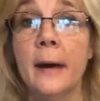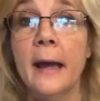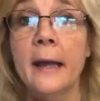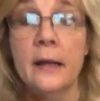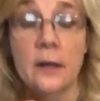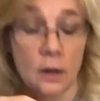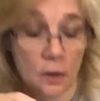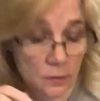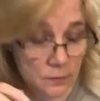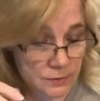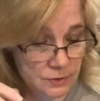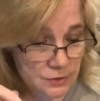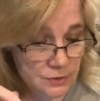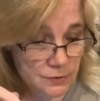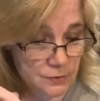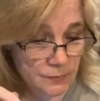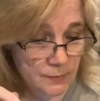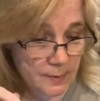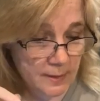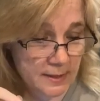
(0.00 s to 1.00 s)
my
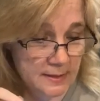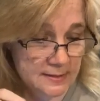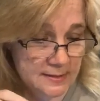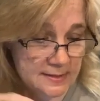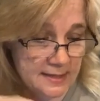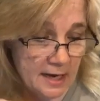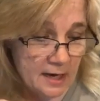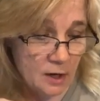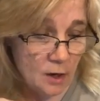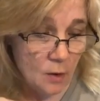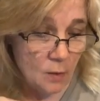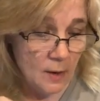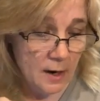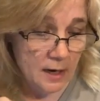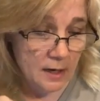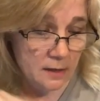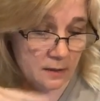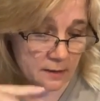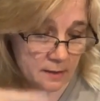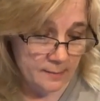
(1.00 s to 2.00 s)
go-to is Deco
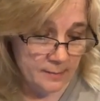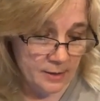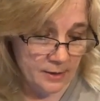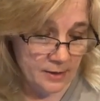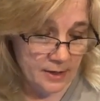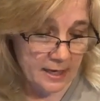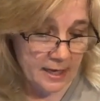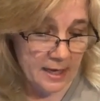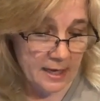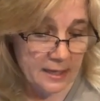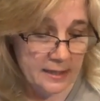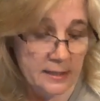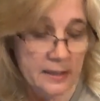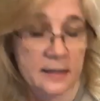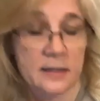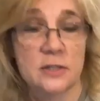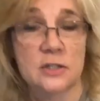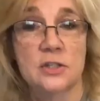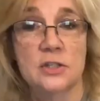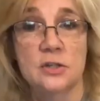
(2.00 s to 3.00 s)
Art
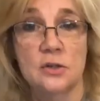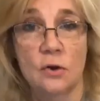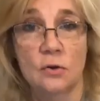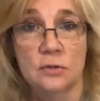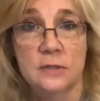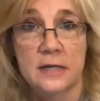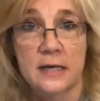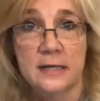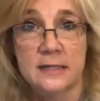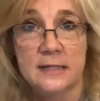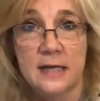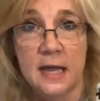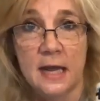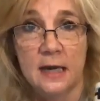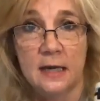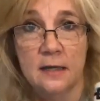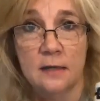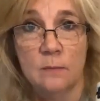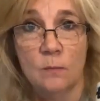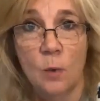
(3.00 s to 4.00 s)
Americana, the Snow
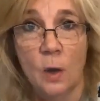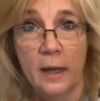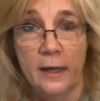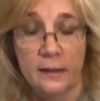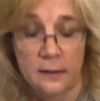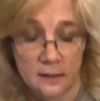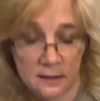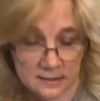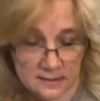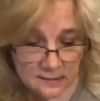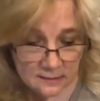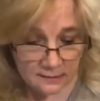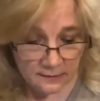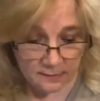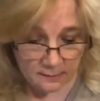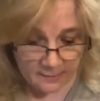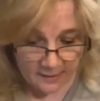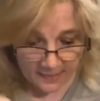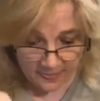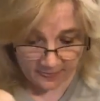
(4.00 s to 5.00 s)
Titanium White. It's a
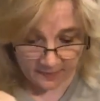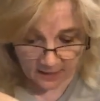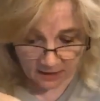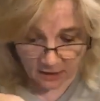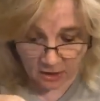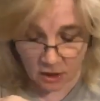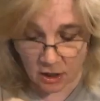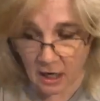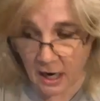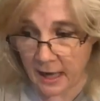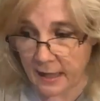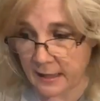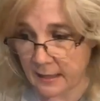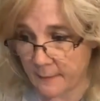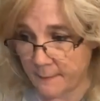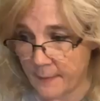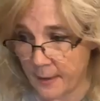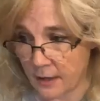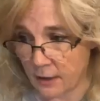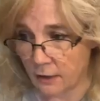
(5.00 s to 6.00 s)
little bit thicker. I
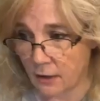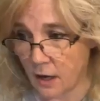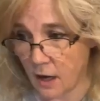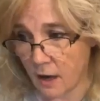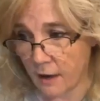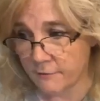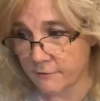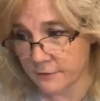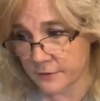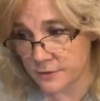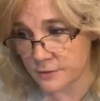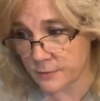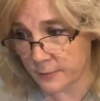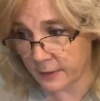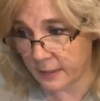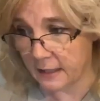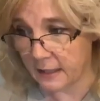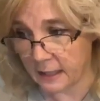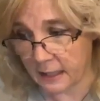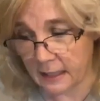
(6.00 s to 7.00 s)
get better coverage
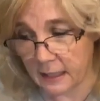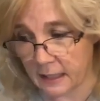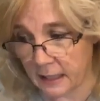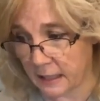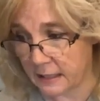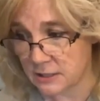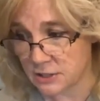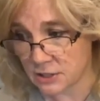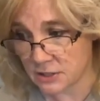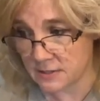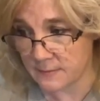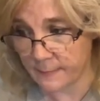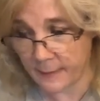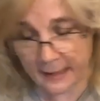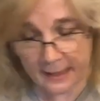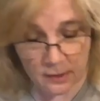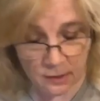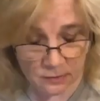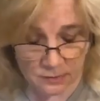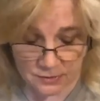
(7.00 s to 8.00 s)
with it. It's just
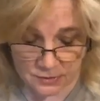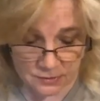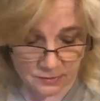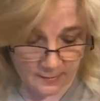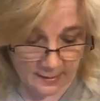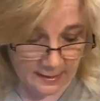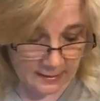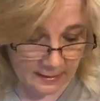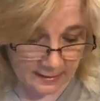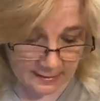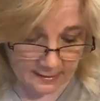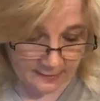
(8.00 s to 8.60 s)
my go-to. I